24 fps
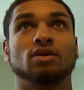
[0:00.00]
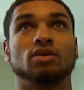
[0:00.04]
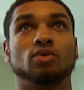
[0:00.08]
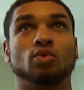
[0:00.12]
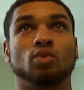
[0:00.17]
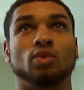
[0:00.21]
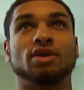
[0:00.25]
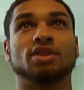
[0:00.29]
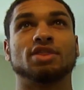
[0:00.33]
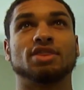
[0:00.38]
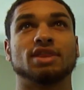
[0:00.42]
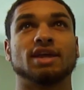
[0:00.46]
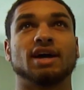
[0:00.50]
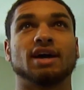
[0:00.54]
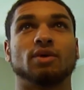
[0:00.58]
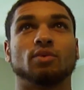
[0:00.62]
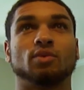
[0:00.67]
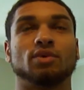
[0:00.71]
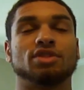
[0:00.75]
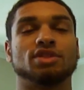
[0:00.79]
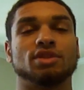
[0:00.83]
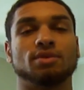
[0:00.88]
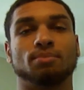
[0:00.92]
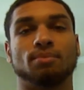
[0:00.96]
with
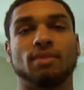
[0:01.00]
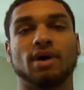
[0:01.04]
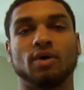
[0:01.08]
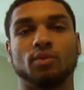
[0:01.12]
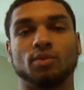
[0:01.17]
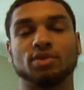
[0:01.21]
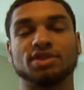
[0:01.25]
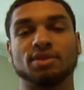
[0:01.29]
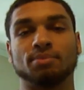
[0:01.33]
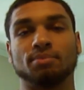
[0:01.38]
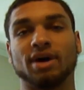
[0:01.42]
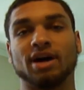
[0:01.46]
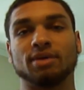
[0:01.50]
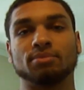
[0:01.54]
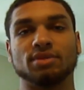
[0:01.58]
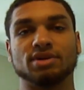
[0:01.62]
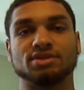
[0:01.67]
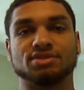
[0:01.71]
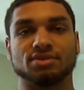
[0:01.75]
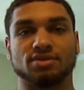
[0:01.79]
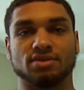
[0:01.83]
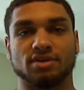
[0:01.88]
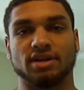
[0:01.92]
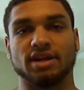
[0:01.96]
the mind
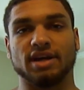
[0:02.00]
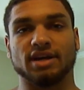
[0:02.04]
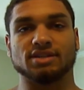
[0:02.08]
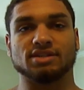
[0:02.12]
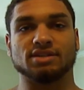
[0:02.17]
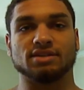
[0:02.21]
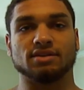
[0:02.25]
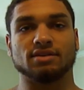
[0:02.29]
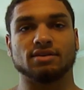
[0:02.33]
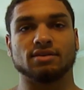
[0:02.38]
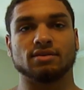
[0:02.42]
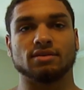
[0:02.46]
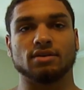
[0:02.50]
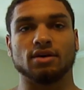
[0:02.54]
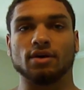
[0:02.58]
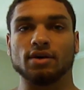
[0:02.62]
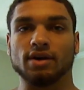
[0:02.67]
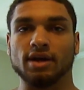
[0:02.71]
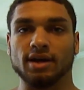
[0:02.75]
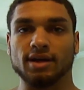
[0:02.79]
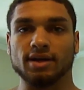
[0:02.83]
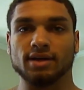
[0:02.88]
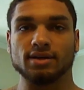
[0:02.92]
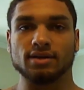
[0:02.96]
muscle connection.
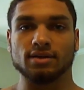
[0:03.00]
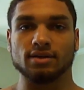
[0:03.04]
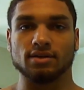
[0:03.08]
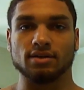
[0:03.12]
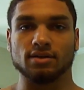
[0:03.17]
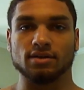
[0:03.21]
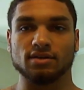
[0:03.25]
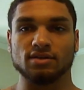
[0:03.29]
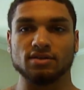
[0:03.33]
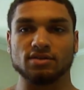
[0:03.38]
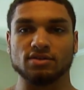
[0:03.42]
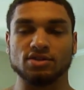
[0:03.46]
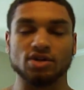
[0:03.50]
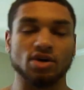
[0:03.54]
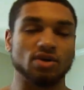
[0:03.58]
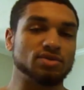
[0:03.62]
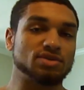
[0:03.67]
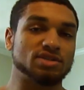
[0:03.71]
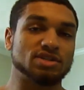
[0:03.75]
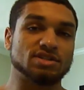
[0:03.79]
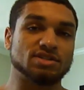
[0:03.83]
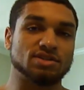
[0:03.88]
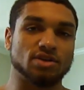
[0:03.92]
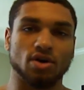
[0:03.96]
Okay,
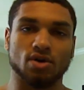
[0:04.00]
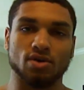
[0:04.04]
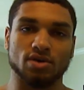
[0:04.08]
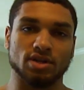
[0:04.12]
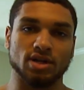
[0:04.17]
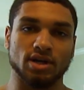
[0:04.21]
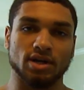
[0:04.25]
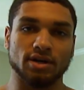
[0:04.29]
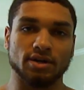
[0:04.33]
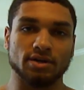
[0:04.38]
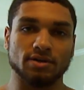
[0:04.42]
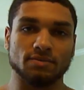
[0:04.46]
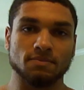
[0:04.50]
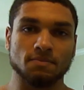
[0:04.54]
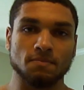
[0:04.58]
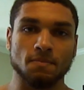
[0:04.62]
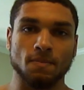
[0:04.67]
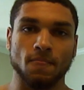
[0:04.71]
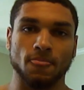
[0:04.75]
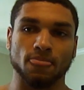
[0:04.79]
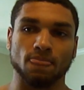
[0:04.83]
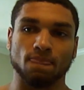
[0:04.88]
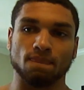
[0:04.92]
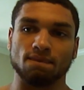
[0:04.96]
don't just go in there
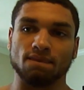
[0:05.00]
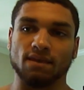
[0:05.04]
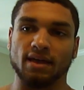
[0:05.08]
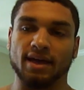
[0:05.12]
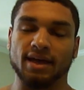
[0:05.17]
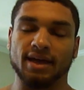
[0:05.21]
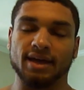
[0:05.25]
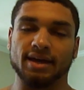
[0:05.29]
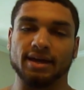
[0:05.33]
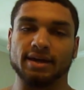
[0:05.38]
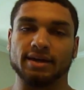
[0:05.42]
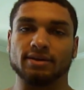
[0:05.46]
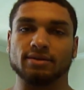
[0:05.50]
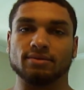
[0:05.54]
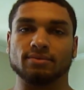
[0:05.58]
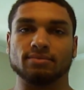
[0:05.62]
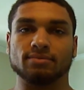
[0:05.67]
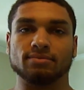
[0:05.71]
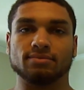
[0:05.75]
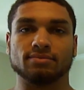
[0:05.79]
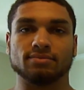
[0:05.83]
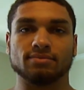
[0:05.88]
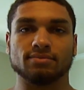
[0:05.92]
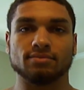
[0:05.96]
and
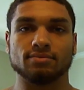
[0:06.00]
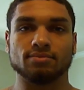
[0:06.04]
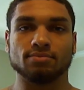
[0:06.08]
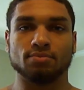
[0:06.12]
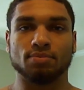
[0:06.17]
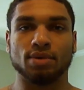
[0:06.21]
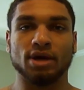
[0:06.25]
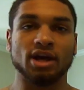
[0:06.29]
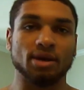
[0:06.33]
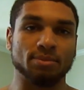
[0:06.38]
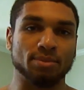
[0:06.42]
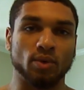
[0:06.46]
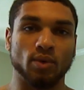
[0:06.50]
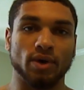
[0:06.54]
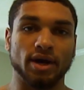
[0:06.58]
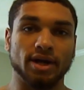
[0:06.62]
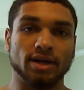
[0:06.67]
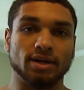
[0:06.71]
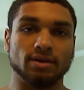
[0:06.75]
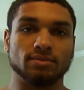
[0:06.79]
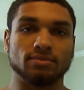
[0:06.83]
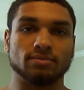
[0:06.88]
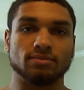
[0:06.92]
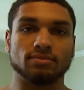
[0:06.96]
pick up
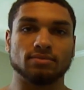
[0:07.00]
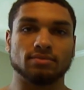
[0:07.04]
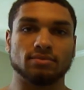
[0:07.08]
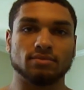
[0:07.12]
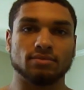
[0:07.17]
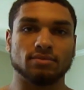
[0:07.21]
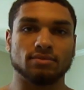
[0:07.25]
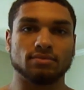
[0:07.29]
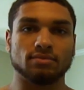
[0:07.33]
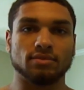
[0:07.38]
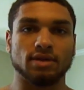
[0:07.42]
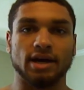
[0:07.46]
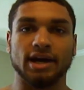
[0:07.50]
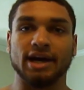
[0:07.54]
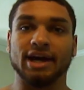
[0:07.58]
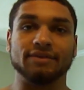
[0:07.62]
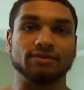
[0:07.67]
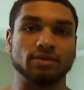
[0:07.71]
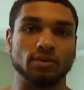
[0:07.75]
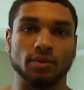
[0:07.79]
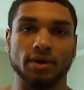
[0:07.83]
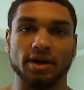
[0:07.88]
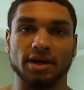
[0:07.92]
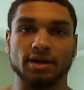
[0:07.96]
a
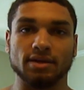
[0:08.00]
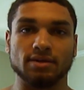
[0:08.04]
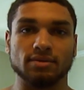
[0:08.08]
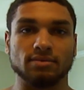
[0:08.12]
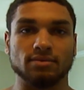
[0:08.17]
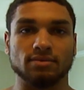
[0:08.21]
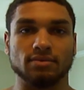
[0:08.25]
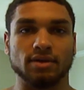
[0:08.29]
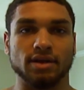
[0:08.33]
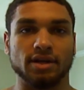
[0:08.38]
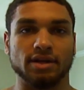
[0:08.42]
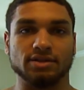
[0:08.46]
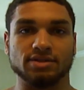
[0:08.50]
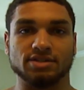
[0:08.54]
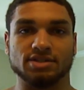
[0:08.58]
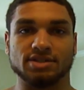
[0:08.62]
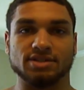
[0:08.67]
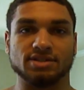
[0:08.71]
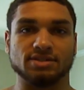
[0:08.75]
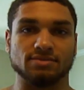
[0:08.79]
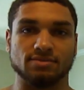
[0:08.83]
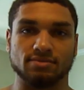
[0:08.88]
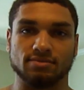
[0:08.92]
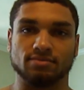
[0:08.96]
heavy weight, and
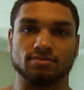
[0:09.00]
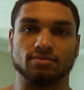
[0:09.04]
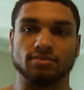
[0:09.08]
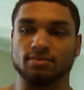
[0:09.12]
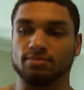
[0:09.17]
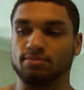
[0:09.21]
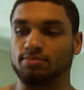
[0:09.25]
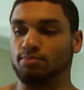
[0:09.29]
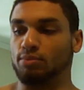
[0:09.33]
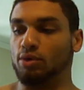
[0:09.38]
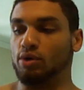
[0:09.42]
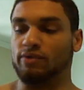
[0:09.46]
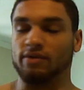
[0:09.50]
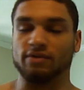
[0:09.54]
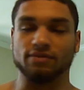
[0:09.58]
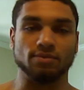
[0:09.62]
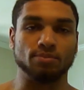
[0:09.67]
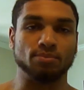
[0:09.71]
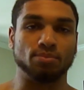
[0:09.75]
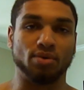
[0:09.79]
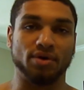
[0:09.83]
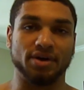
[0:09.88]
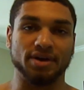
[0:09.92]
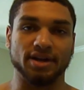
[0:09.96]
just move it
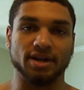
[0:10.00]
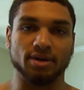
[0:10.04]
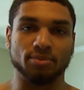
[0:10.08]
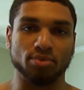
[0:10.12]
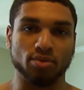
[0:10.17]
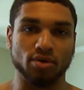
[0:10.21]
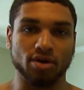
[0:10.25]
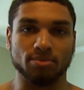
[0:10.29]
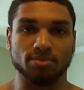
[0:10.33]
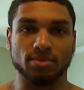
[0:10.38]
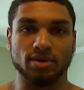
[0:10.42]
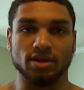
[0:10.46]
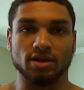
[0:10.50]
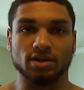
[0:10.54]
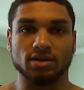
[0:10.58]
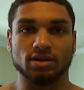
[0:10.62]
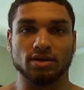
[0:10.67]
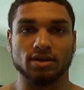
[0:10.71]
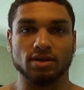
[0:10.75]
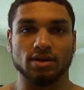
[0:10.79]
from point A to point B